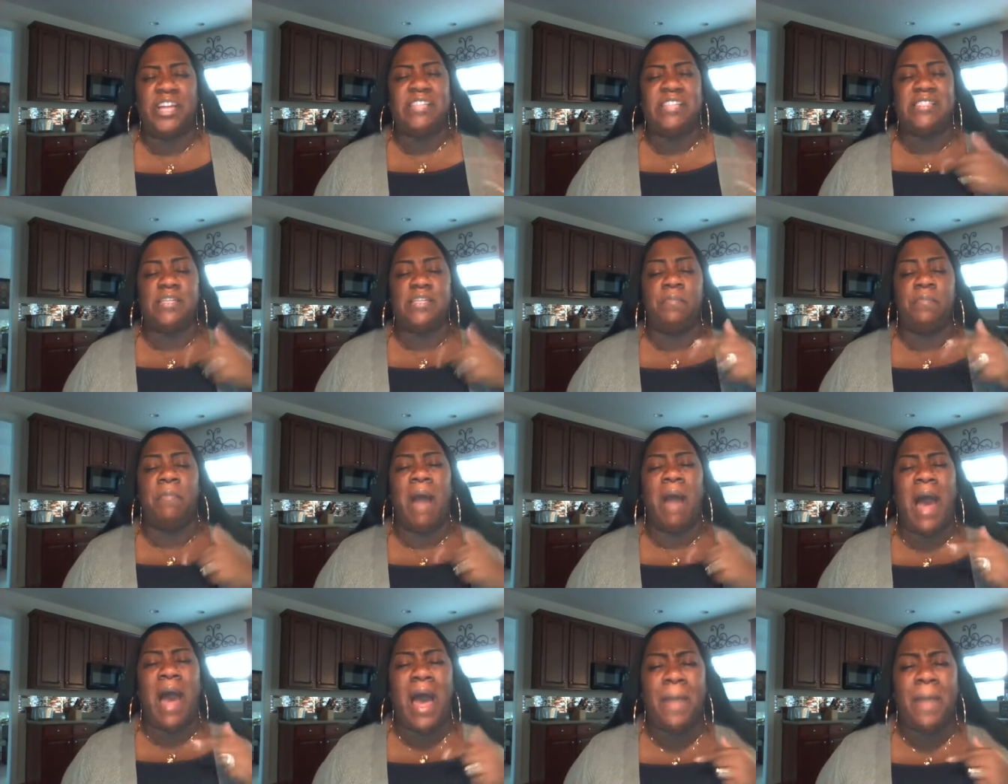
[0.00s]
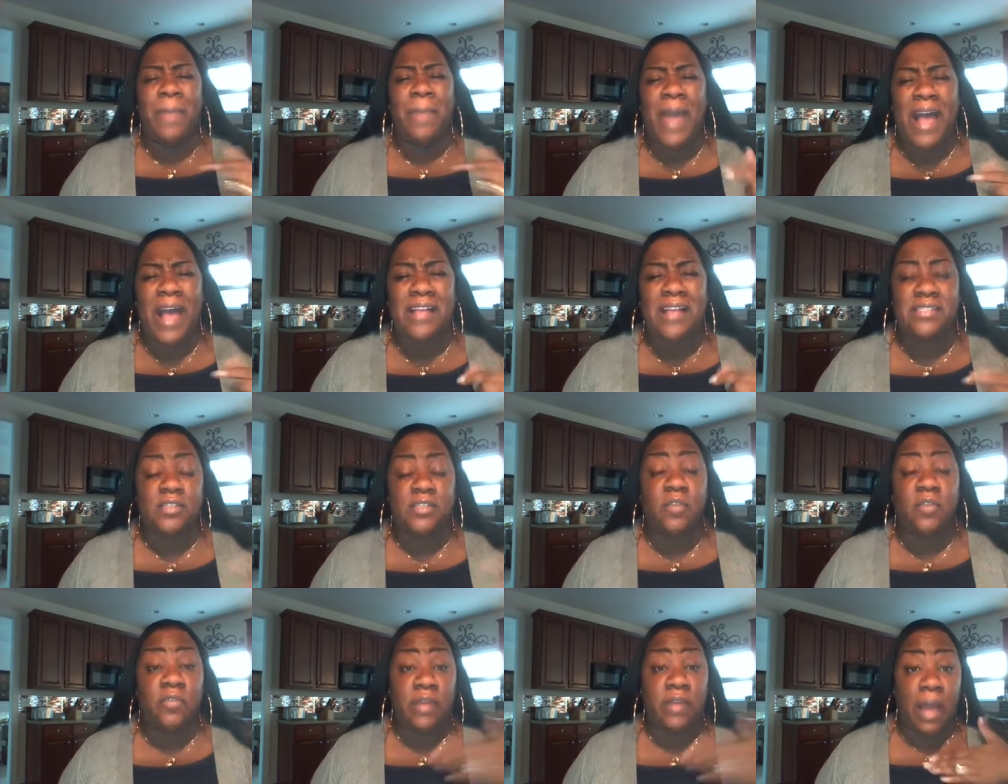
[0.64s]
He said, my
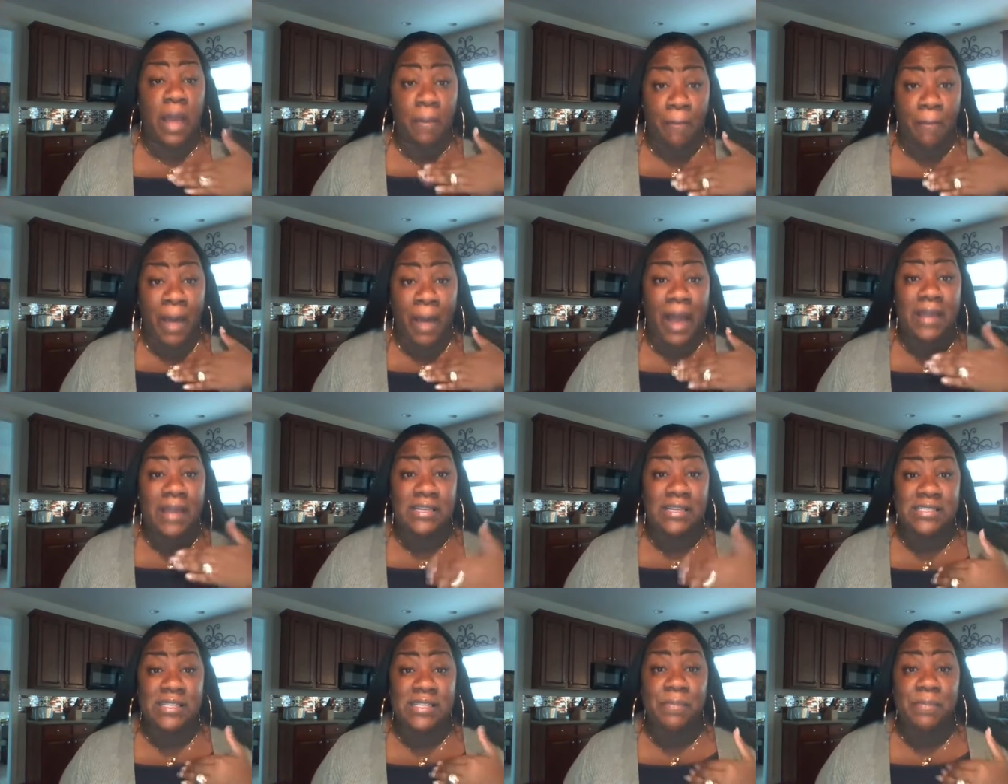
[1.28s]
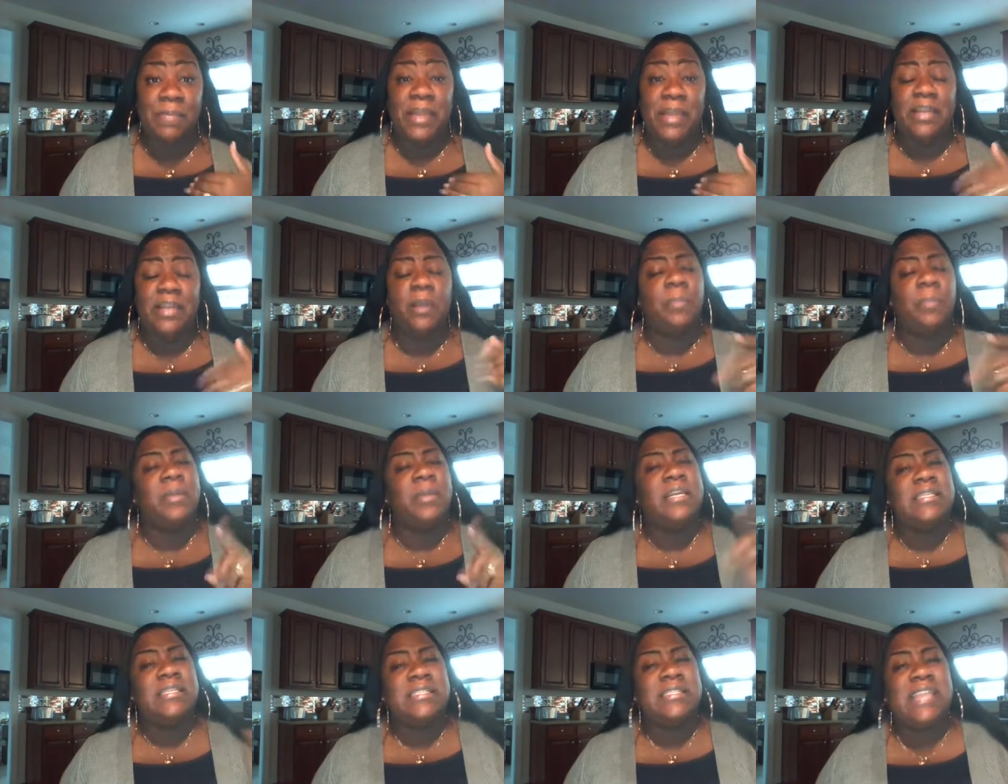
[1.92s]
Passover, not mine, isn't Mena,
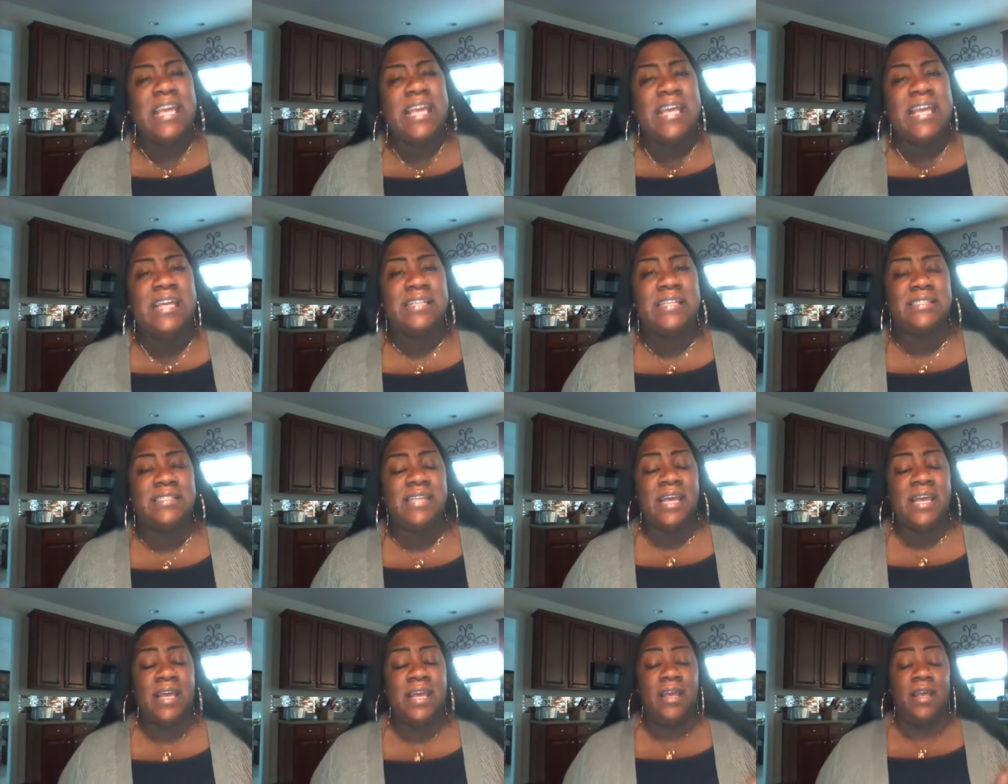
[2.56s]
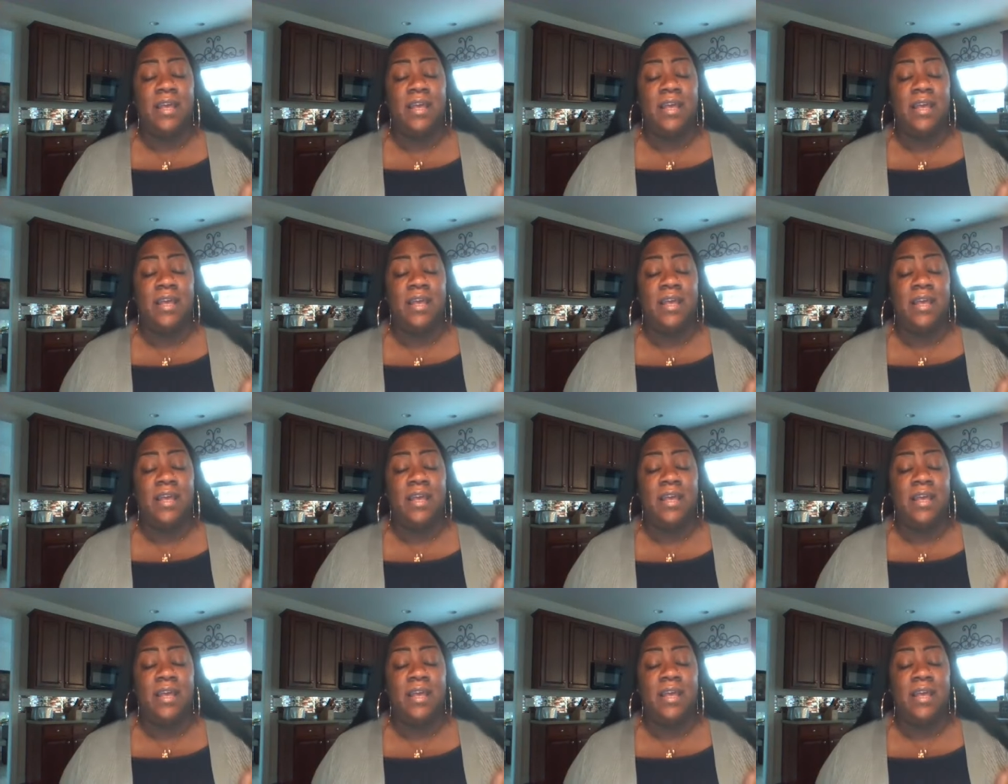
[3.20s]
but it's his.